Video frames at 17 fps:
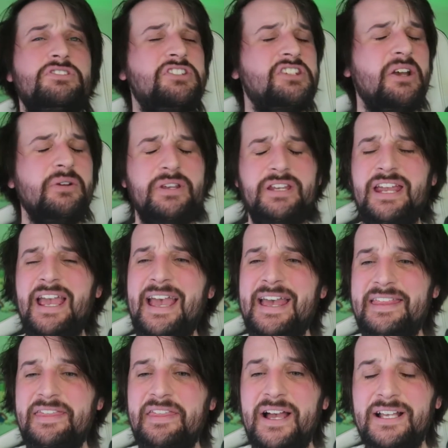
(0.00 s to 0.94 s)
so
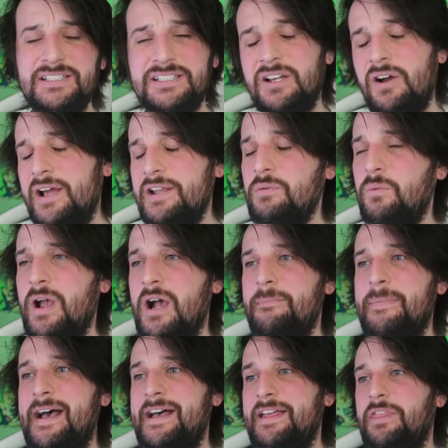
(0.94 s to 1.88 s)
yeah, that's kind of where
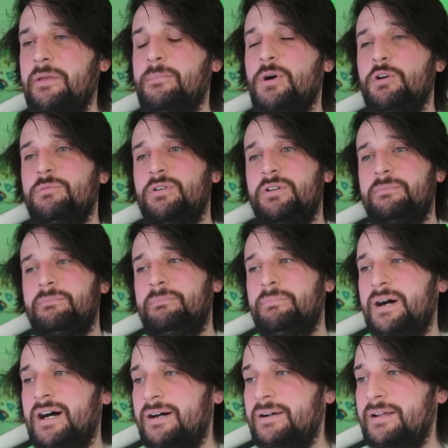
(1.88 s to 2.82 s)
I'm at at the moment,
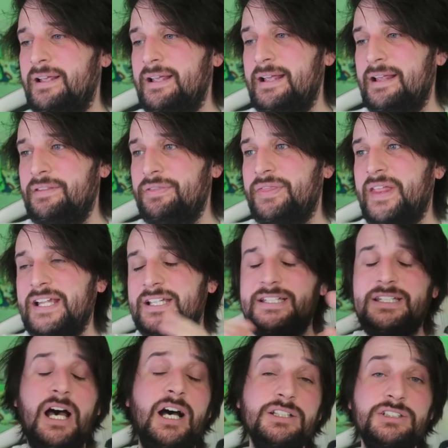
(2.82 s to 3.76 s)
but
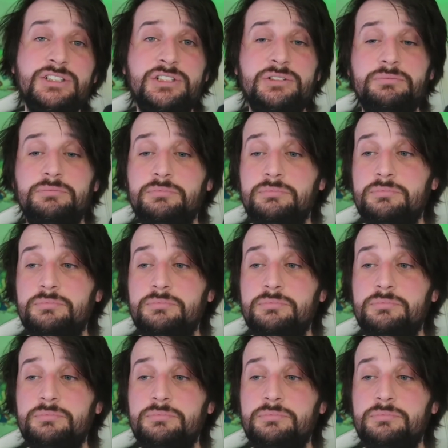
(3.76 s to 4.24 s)
that does